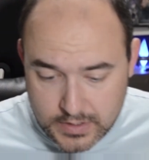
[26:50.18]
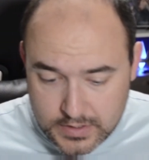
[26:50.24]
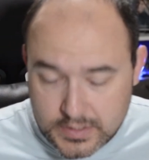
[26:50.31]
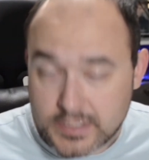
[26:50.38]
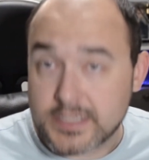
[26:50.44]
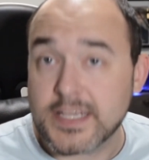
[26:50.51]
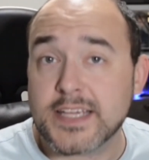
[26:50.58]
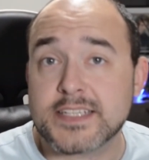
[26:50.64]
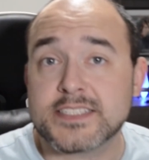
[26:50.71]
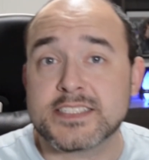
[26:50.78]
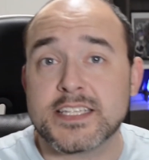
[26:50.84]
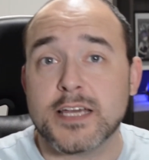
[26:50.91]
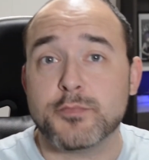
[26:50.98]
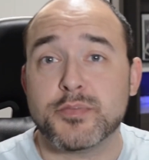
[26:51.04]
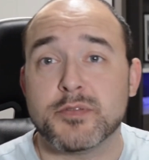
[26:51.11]
The next
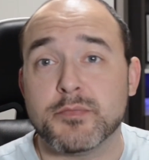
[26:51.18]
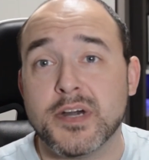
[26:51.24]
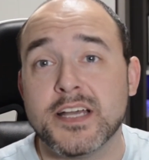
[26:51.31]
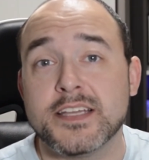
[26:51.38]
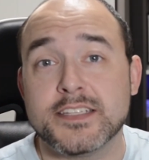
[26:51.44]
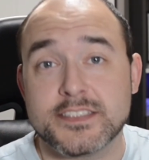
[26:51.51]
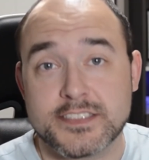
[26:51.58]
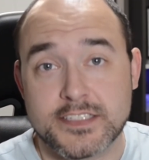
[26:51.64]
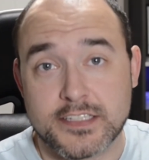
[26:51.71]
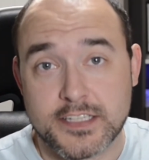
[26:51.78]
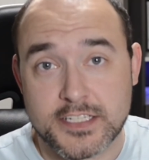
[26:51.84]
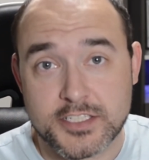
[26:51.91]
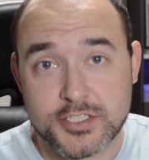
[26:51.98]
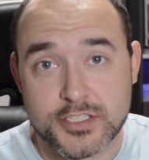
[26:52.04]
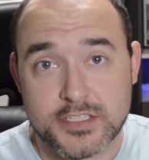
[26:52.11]
step in my
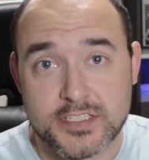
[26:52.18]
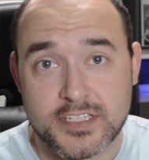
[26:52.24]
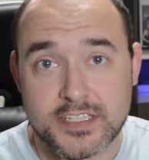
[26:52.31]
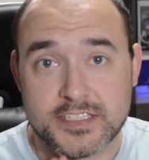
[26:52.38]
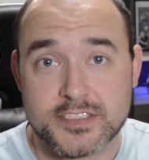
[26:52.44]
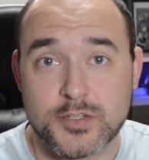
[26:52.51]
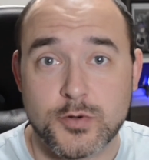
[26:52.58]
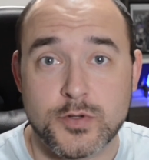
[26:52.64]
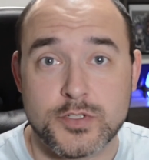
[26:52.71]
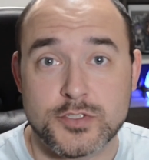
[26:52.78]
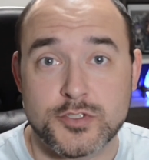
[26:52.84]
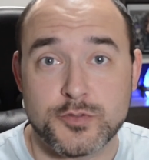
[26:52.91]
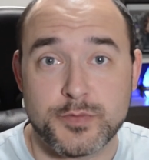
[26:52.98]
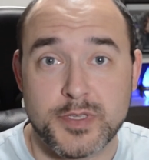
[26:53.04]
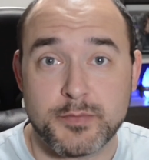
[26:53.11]
installation is going
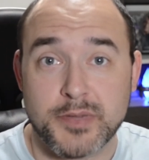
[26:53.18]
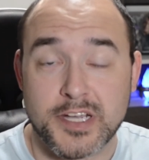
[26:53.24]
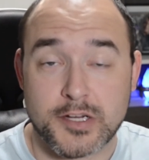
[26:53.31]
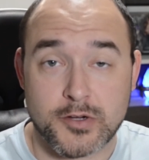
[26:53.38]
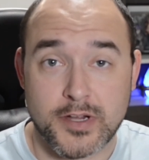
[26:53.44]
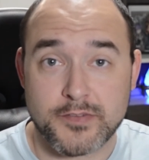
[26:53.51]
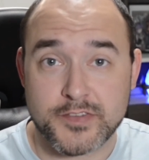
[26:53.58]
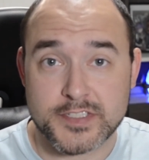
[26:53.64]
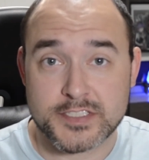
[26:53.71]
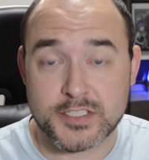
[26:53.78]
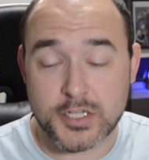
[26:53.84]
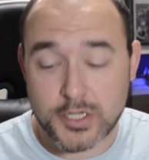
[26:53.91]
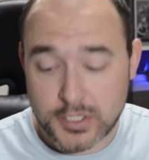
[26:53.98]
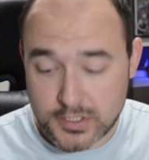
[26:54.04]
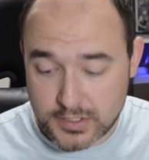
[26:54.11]
to be my graphics
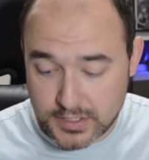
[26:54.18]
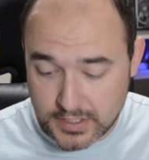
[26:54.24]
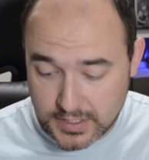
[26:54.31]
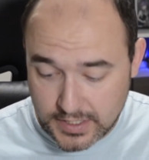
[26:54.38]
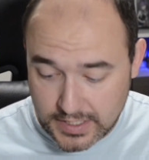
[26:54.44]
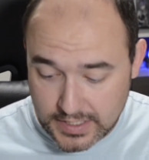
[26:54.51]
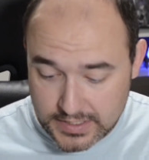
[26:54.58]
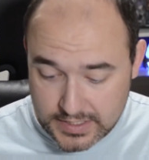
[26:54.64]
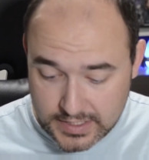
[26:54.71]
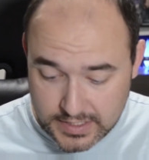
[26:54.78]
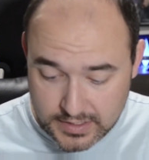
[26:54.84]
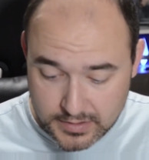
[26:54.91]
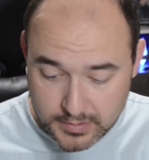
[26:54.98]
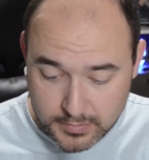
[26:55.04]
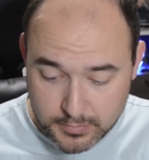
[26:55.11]
card and
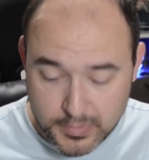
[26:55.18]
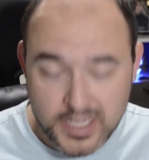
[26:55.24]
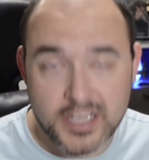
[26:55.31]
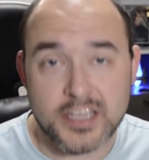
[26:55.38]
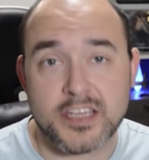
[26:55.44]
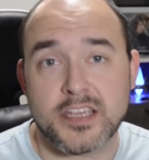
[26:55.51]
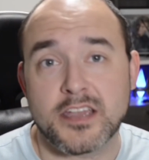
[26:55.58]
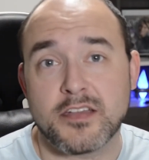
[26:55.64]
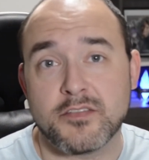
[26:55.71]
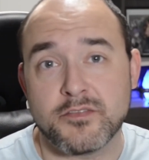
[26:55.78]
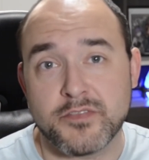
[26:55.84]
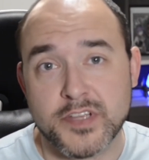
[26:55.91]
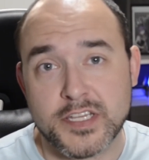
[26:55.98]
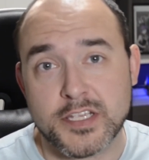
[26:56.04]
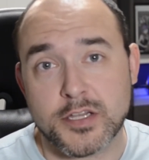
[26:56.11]
then my
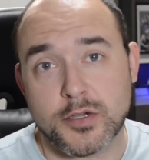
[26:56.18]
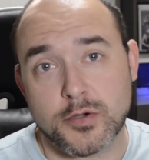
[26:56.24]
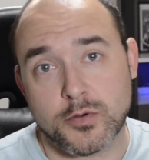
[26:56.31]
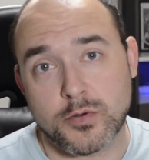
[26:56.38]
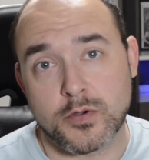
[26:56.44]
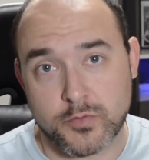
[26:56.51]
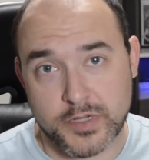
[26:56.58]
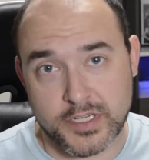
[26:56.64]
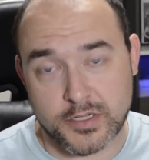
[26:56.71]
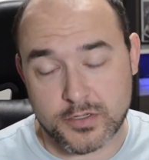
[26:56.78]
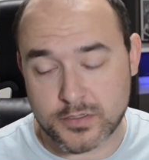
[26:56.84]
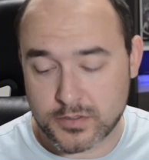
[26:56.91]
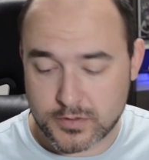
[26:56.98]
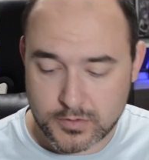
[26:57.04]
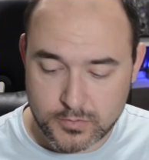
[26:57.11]
video reader,
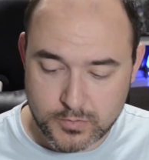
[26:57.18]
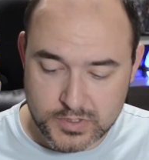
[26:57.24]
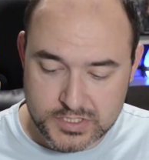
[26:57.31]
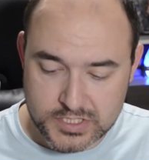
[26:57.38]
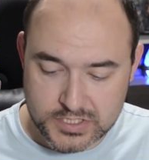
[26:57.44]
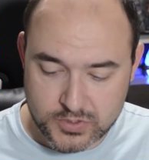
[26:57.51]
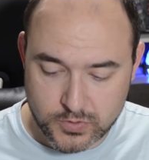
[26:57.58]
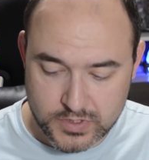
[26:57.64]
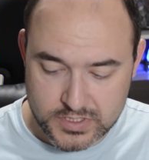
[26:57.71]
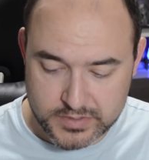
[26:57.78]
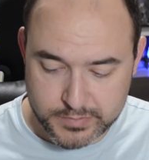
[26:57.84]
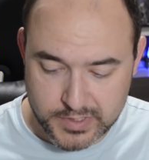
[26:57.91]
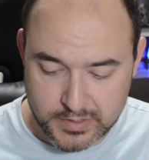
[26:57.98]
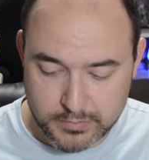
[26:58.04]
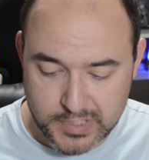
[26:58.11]
which is going to
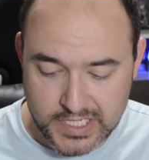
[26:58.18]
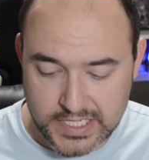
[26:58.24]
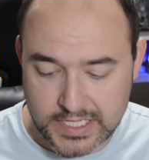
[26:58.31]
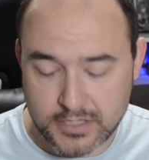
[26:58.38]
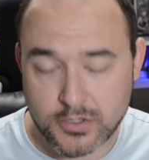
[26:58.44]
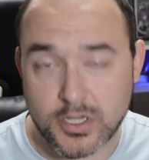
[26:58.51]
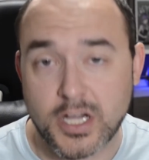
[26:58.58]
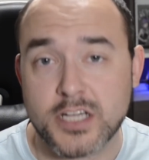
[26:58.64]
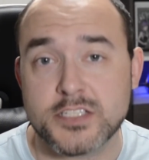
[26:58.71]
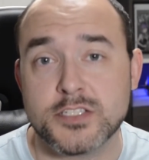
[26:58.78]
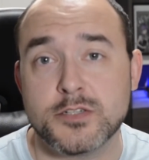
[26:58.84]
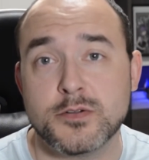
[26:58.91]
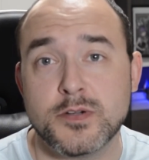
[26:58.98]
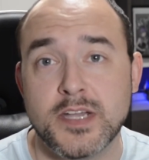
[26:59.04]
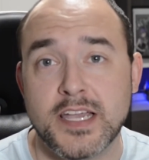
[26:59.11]
be my
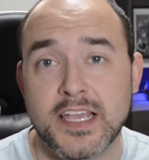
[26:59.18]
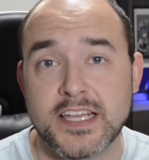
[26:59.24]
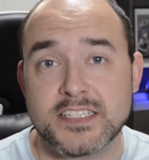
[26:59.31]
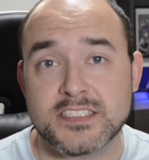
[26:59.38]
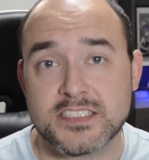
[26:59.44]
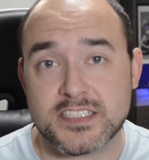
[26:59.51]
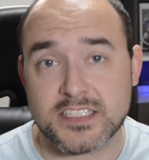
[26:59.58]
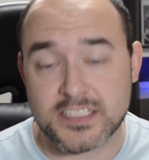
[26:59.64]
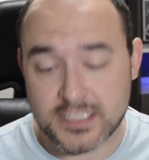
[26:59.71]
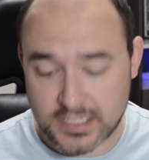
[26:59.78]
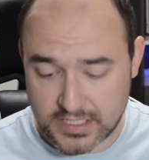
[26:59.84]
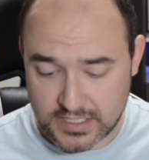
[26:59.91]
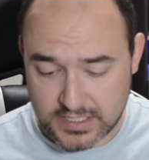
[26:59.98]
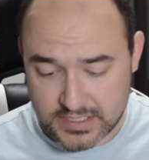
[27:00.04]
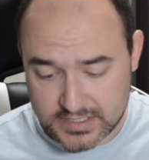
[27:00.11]
Elgato HD
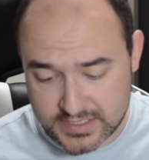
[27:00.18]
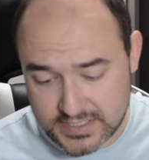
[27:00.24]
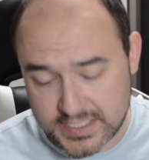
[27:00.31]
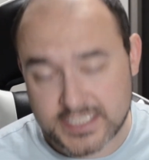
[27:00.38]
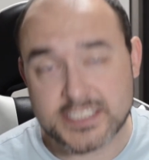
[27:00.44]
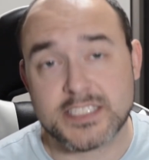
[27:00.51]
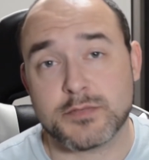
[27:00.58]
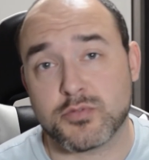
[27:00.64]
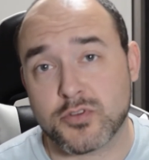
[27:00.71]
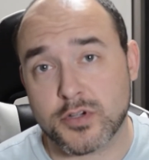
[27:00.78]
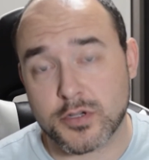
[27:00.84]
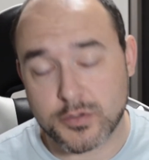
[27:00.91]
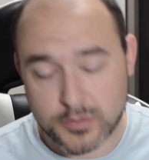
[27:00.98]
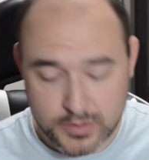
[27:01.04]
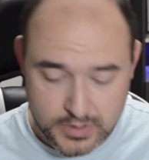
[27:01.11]
60
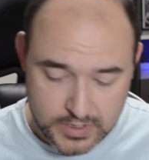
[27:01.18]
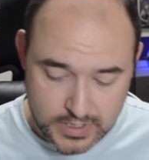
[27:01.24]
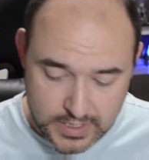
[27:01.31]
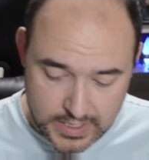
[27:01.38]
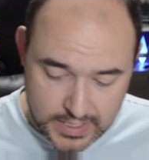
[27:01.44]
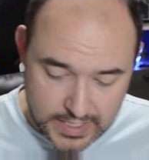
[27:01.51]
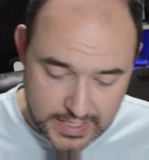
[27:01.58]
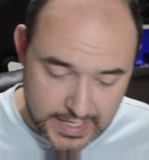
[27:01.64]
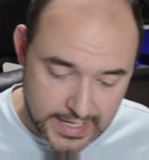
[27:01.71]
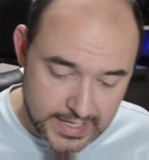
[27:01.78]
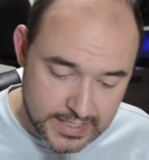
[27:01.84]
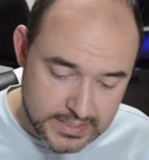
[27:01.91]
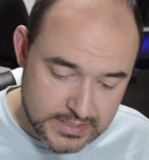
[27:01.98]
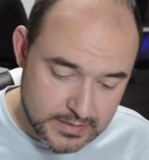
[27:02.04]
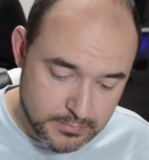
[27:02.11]
Pro
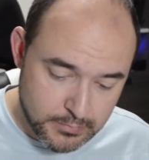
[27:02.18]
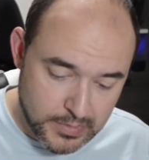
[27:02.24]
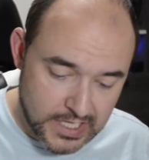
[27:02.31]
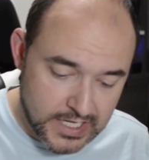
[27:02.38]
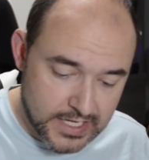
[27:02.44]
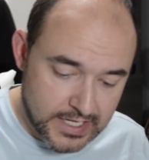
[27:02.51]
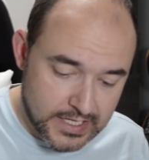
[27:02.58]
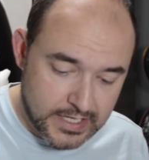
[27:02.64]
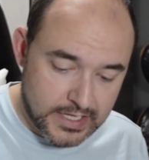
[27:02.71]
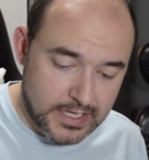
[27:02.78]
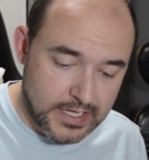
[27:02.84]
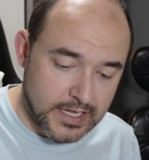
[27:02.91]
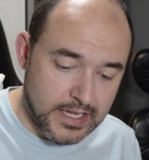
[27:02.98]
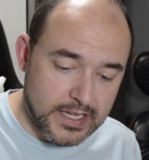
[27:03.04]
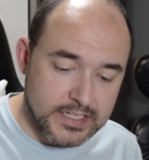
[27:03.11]
and my
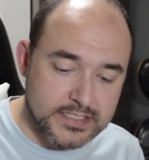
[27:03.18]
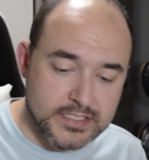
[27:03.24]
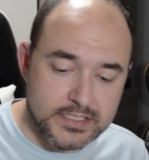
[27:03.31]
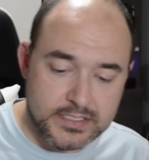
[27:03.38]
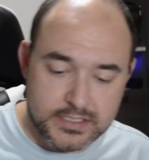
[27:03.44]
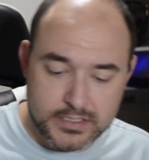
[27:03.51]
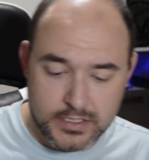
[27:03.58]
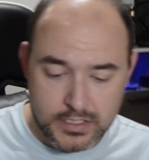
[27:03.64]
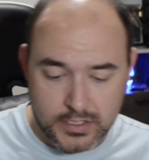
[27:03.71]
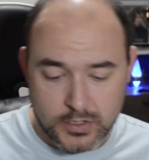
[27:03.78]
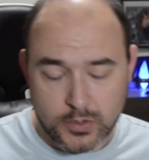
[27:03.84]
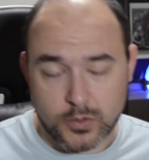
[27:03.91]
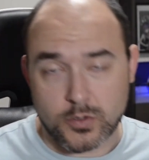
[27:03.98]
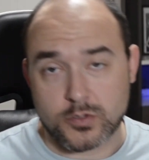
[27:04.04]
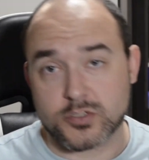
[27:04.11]
Asus
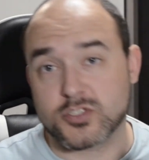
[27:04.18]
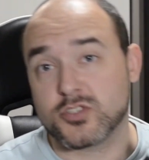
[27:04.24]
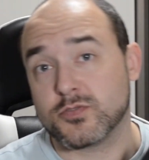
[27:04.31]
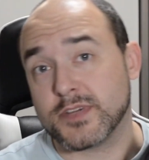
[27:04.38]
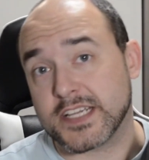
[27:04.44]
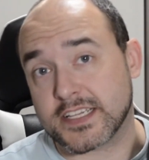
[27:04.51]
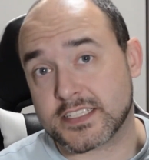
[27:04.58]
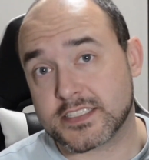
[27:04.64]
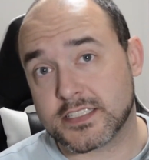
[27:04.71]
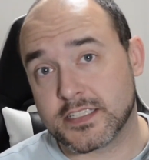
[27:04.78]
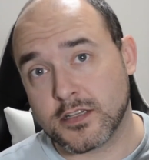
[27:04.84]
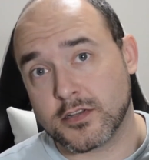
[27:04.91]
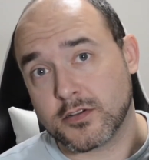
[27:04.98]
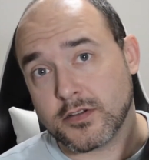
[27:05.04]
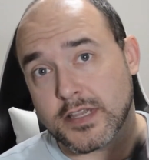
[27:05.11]
or Strix
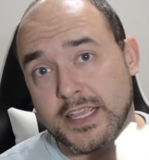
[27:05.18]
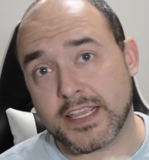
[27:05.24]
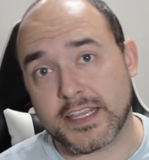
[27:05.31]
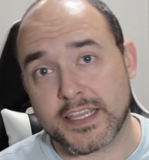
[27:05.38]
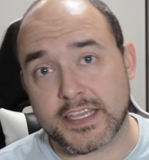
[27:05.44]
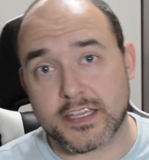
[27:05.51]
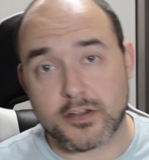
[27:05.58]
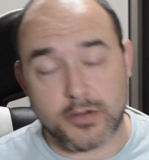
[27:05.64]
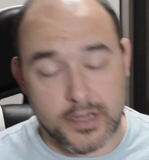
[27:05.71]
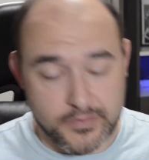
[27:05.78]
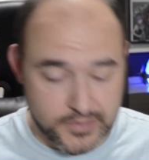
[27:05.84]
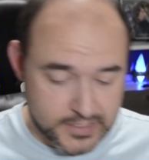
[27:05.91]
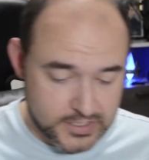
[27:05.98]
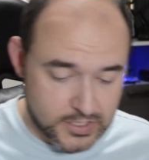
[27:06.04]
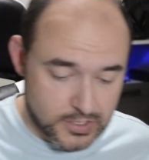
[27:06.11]
8 gig
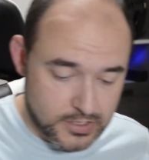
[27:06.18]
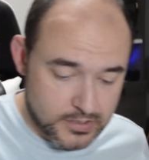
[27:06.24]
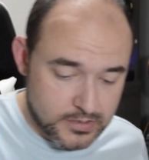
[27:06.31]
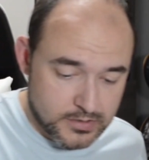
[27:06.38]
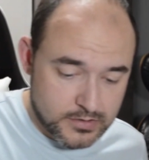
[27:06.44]
graphics card.